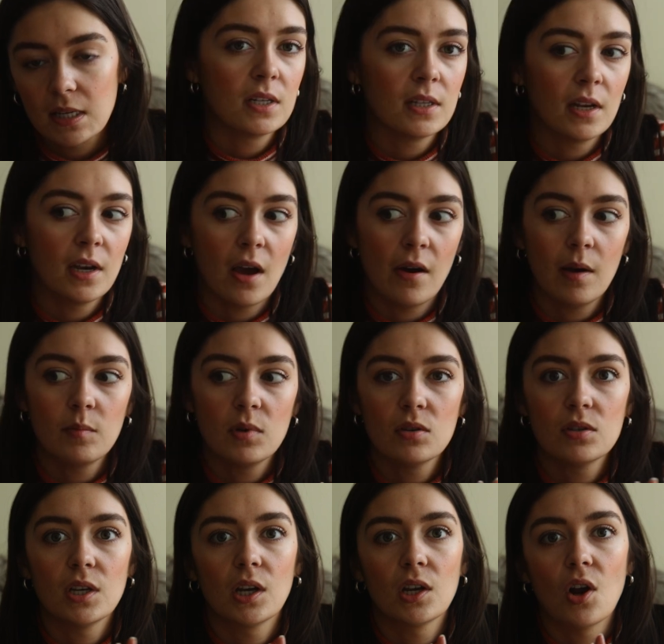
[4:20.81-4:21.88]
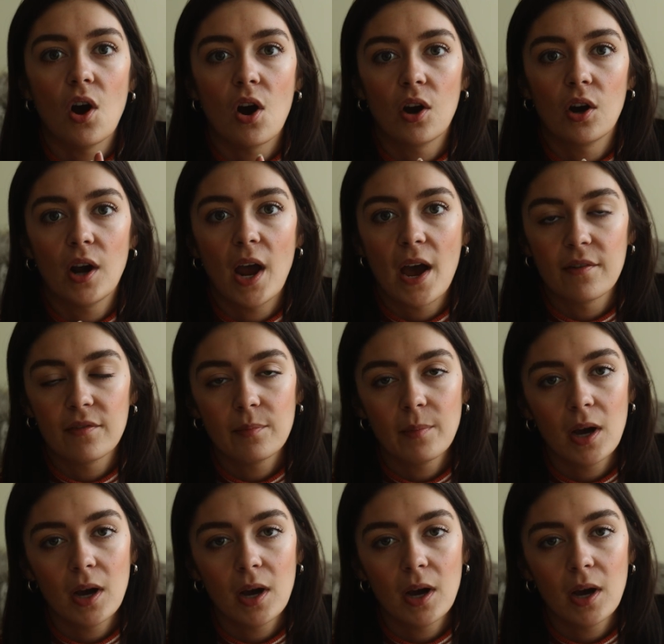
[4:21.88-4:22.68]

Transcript: is that now I'm using an RF